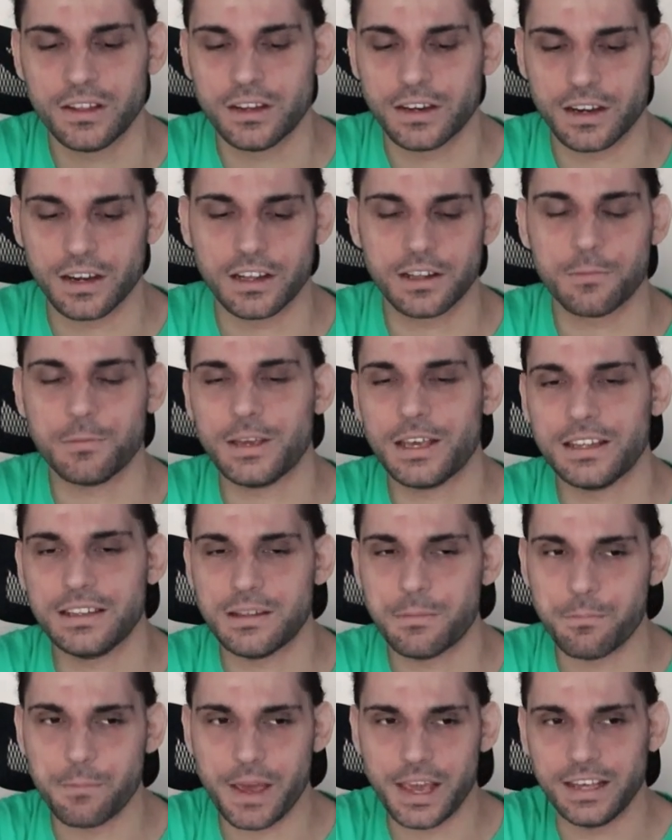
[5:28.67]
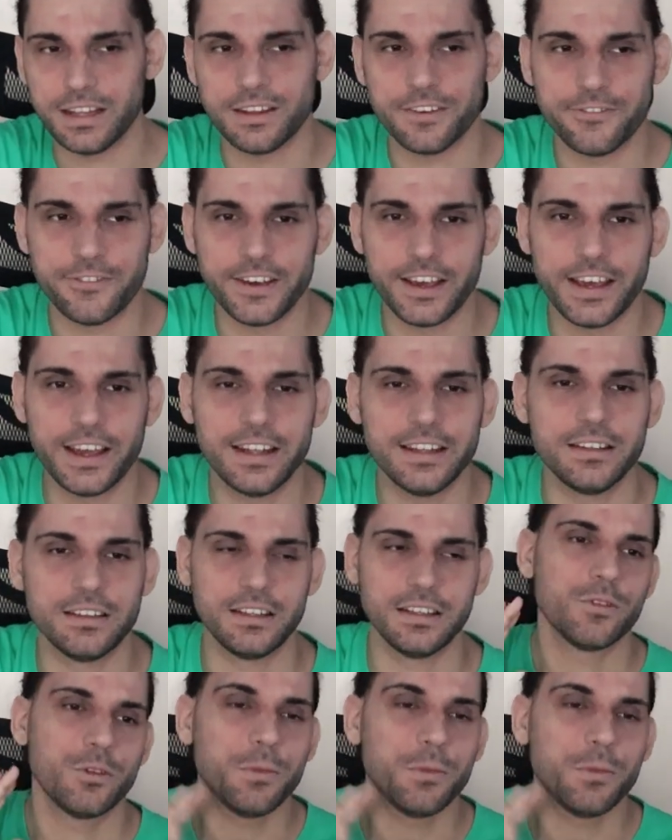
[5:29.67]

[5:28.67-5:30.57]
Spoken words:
they're gonna be at the main event.